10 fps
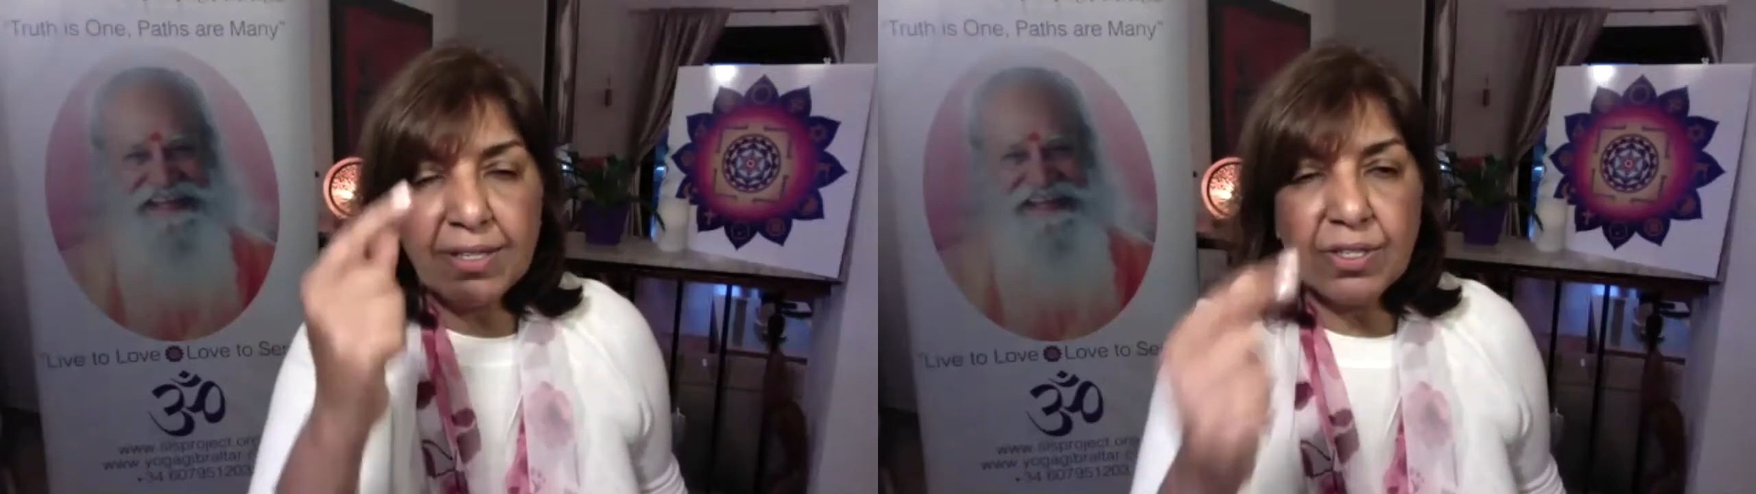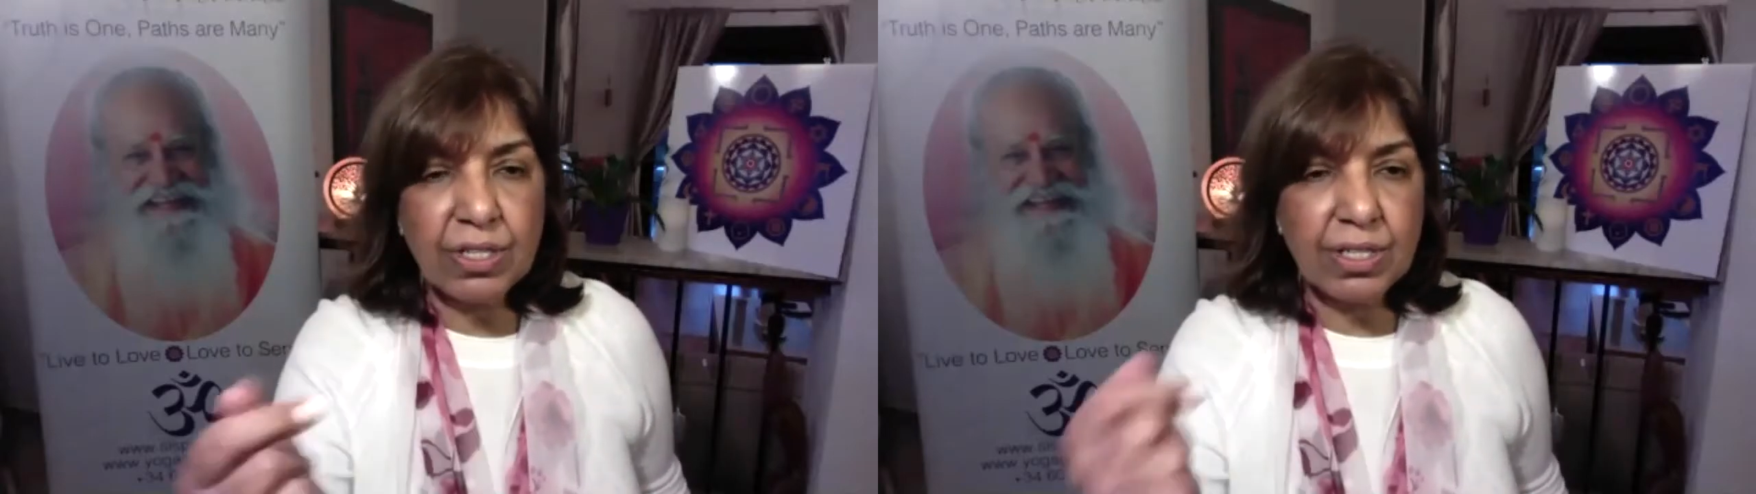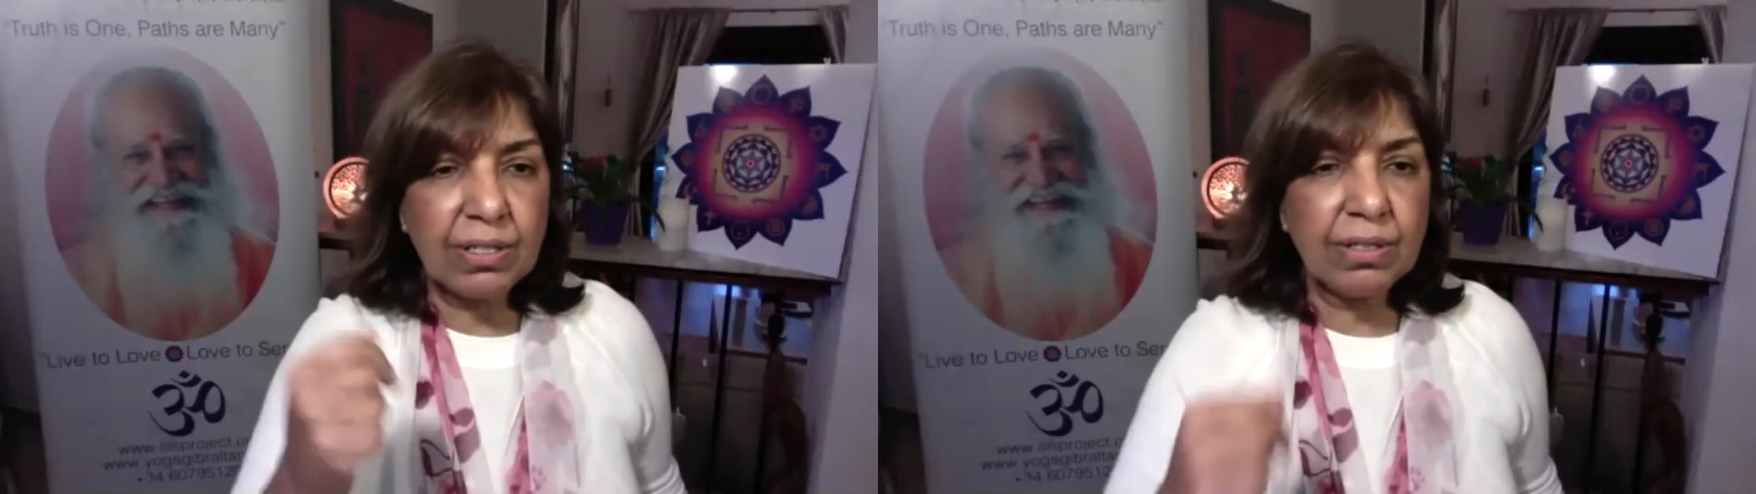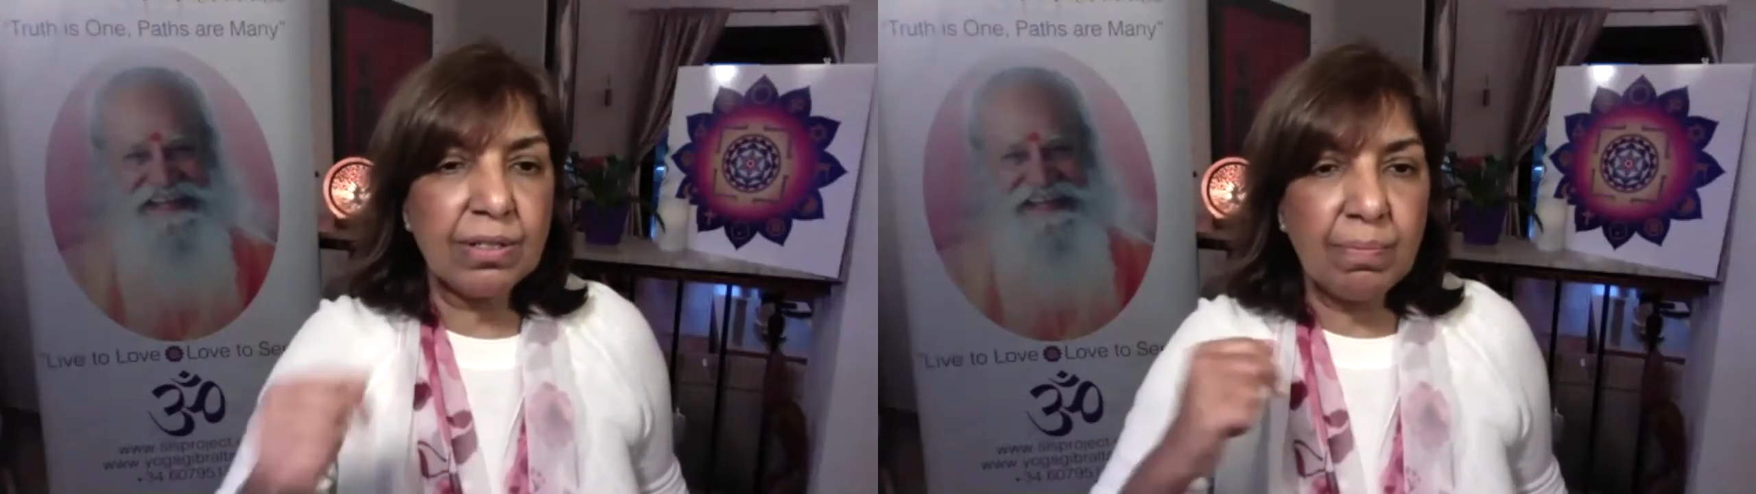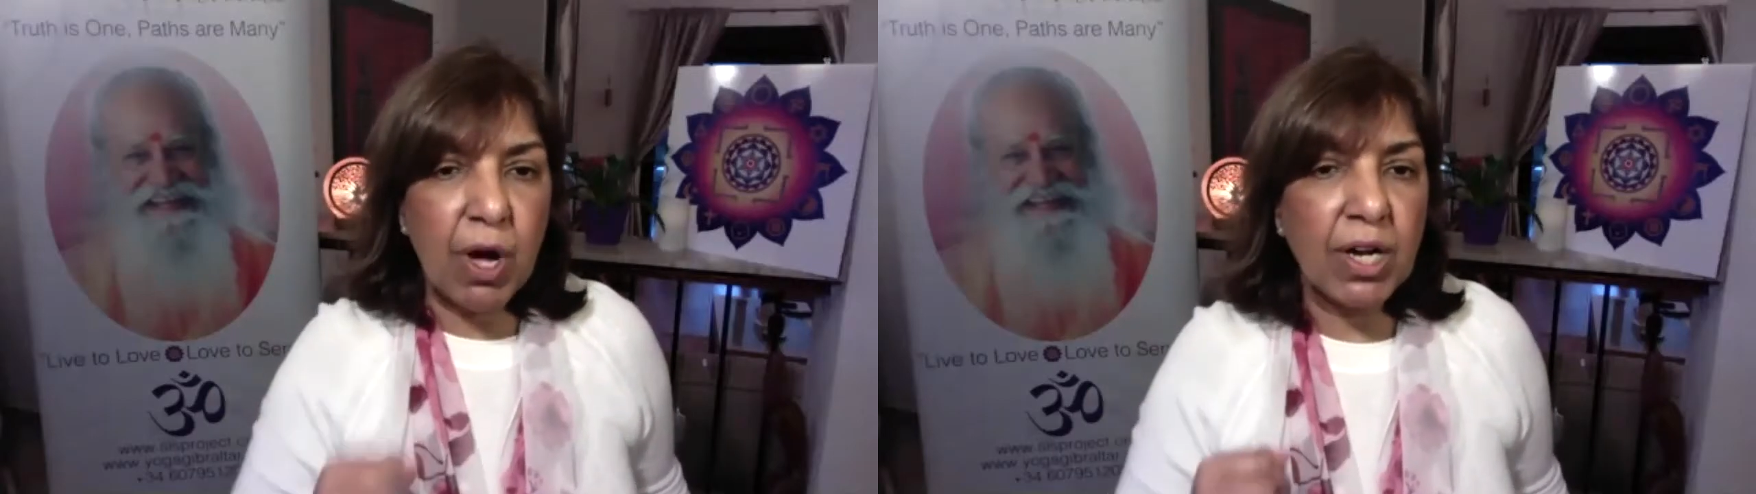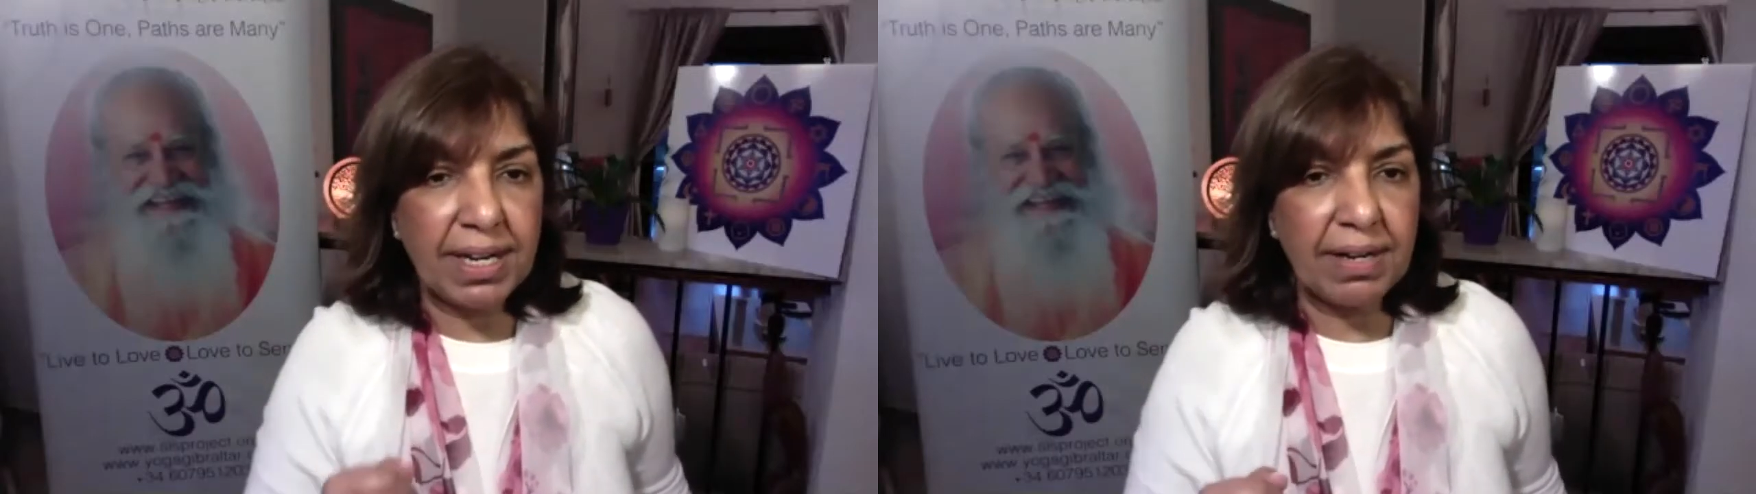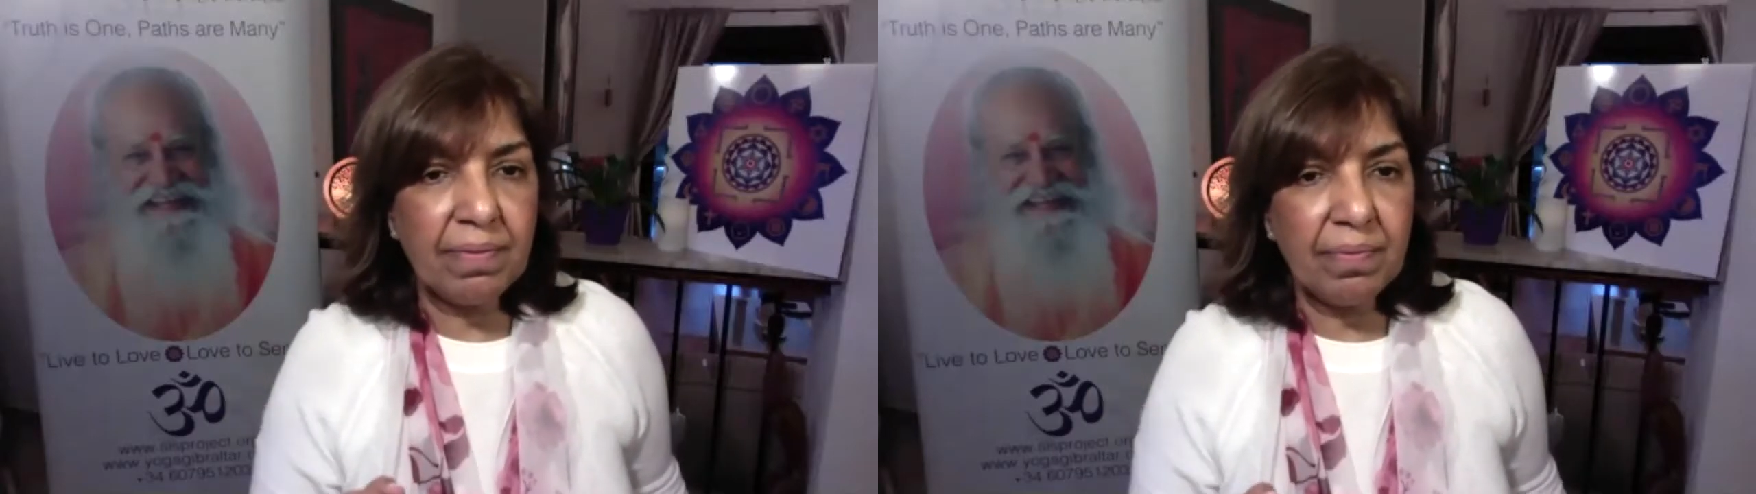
to still the body.